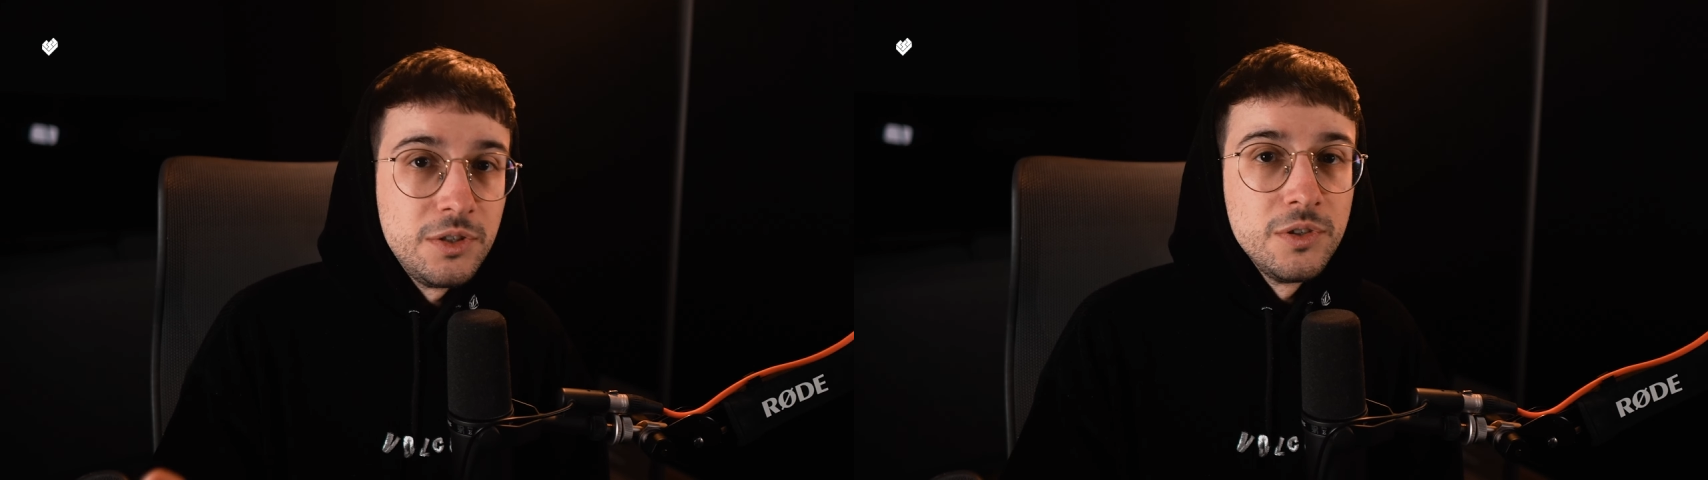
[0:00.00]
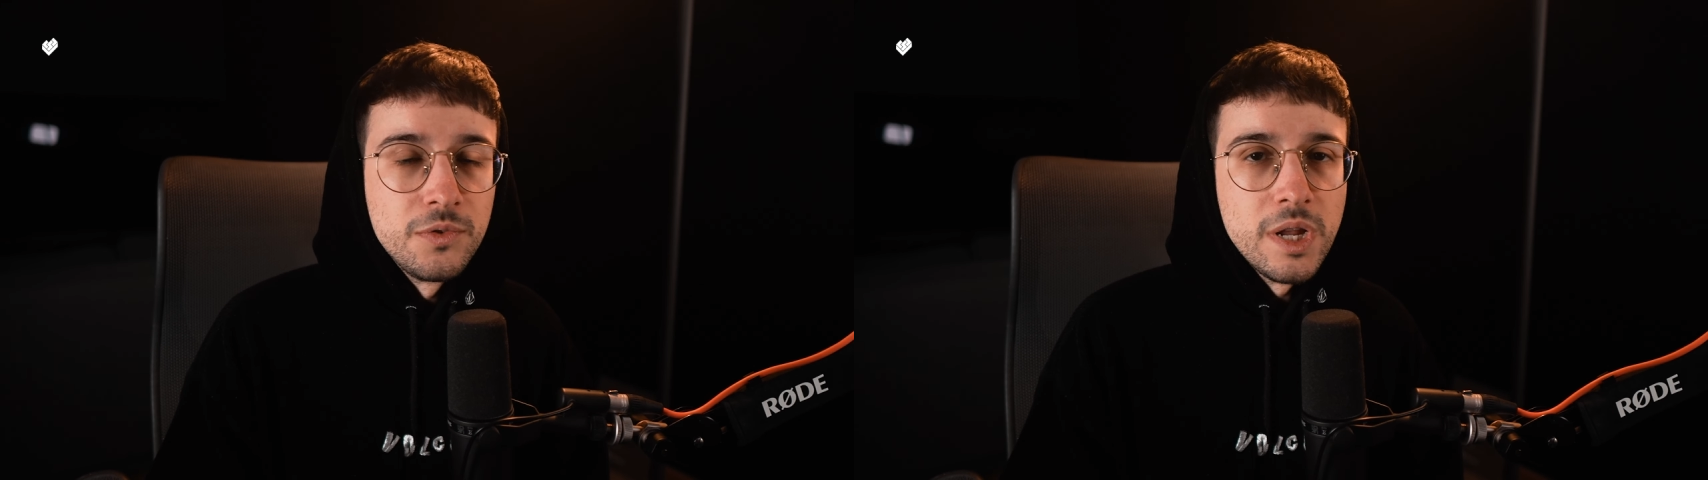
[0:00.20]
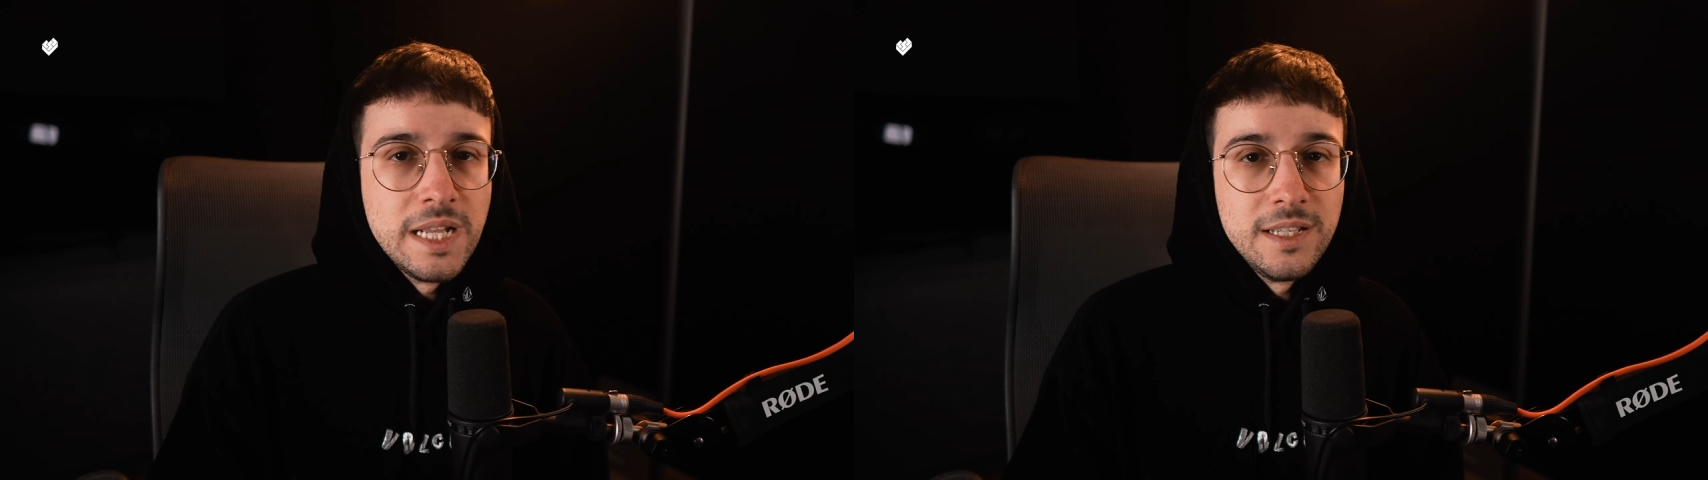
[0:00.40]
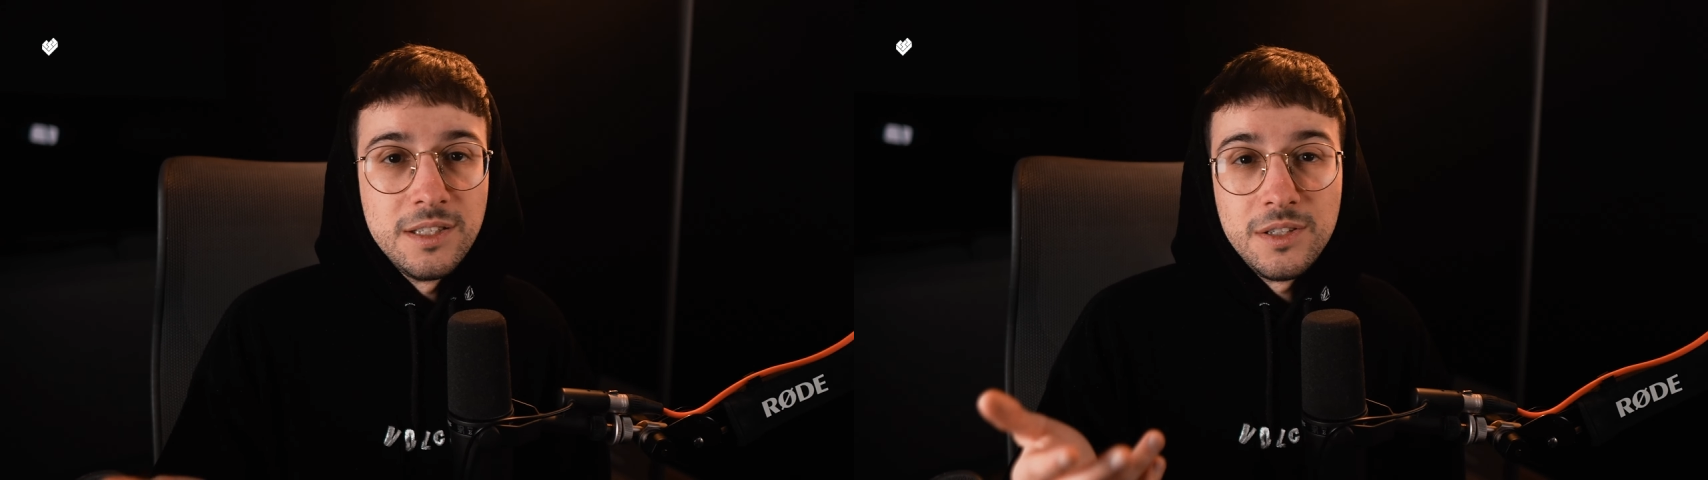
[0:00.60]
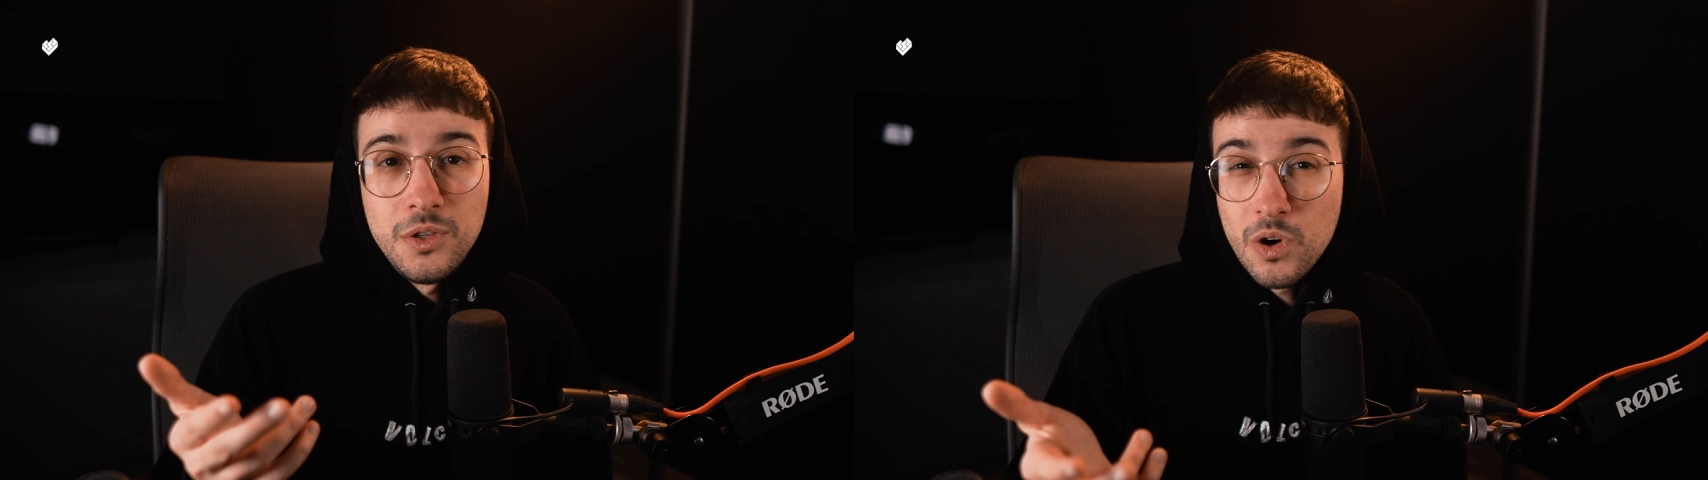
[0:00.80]
used for that
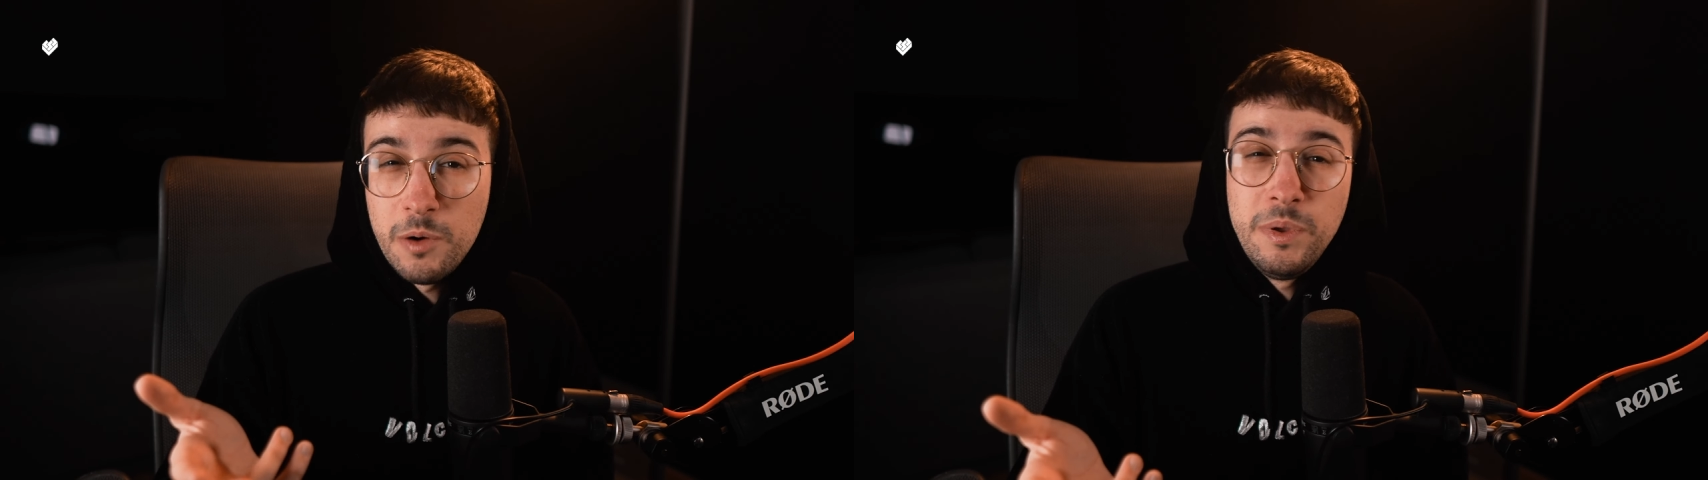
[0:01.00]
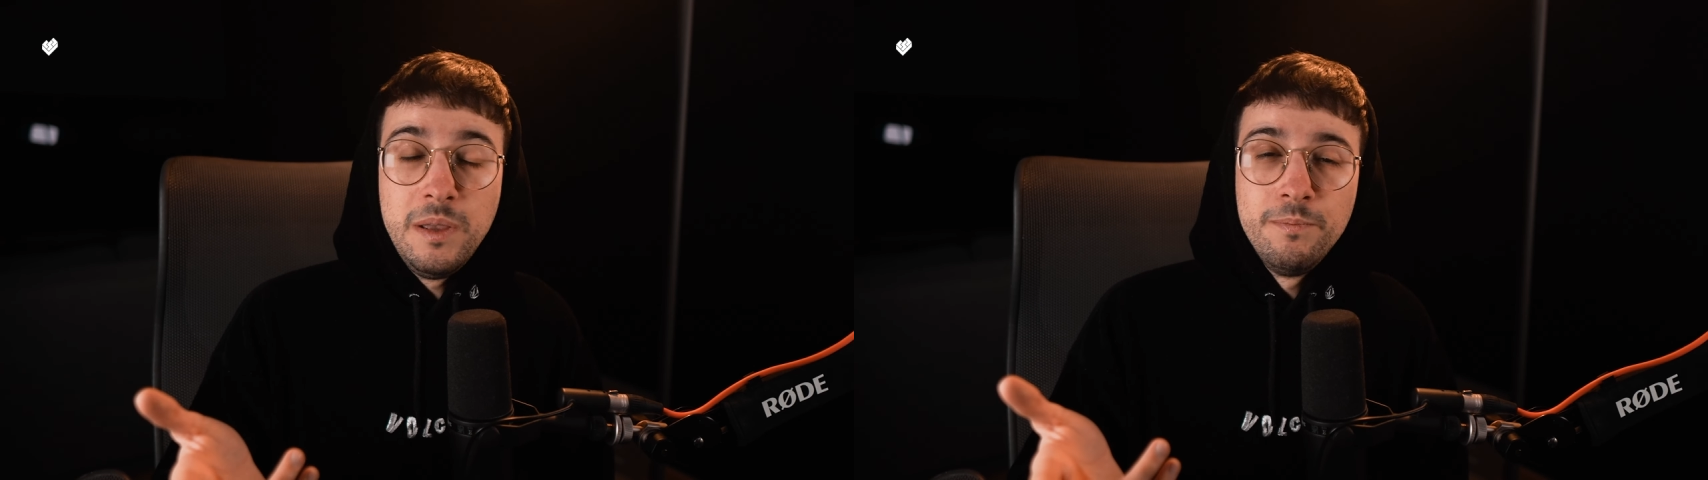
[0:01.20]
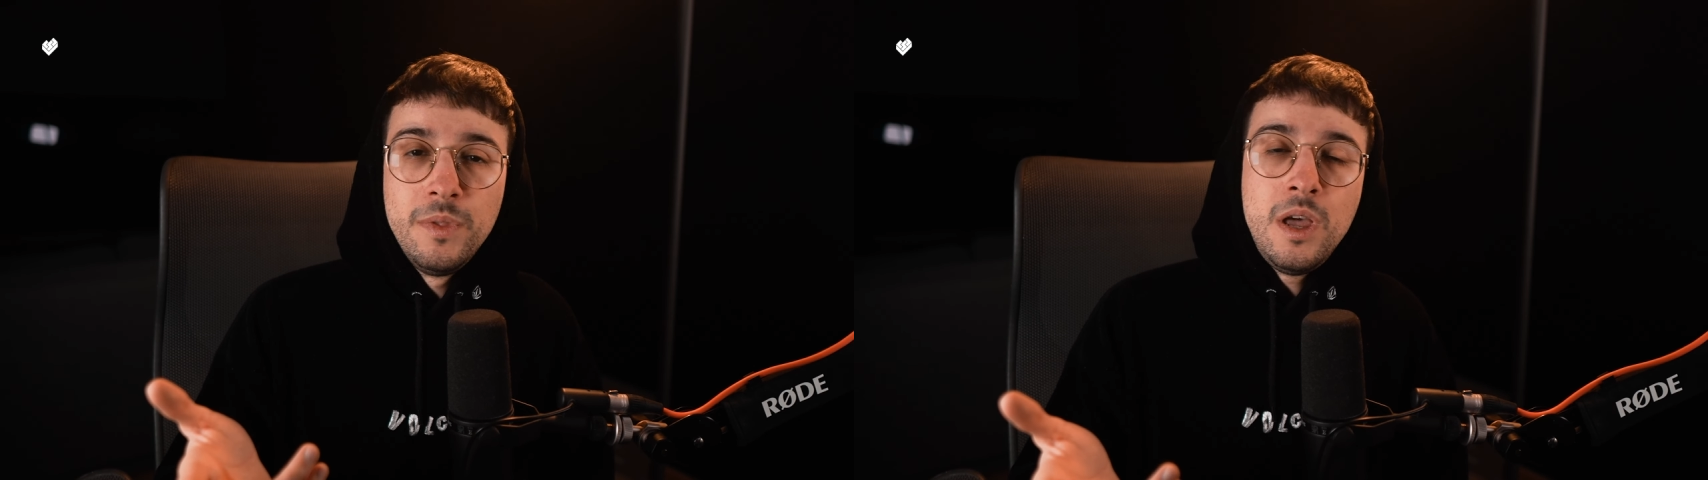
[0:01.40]
is URP.